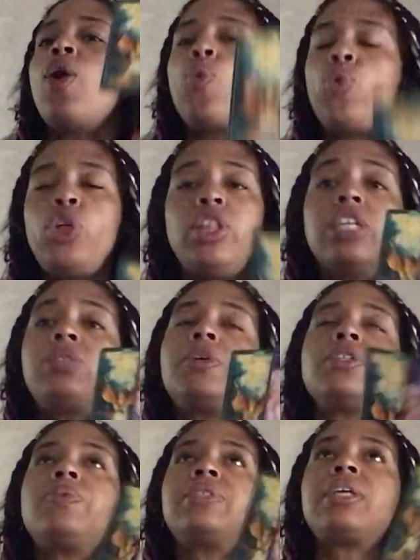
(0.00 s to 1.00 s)
this
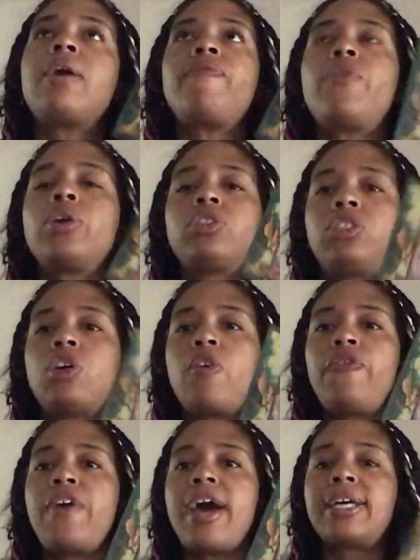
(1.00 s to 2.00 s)
person wants to come forward
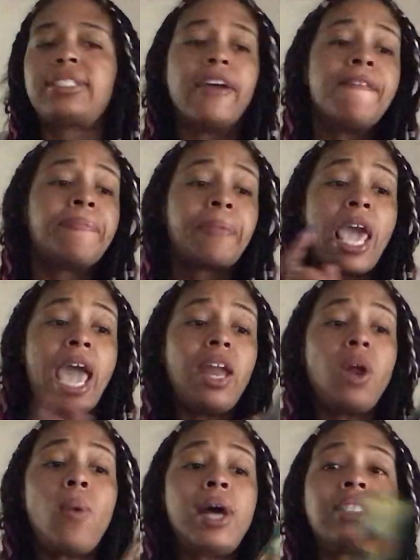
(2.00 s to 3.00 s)
so fast.
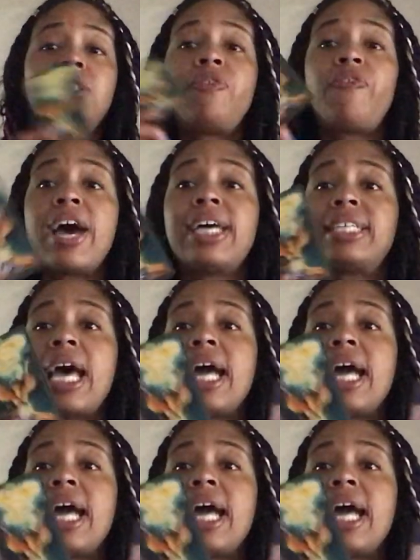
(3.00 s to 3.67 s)
Ada wants is fast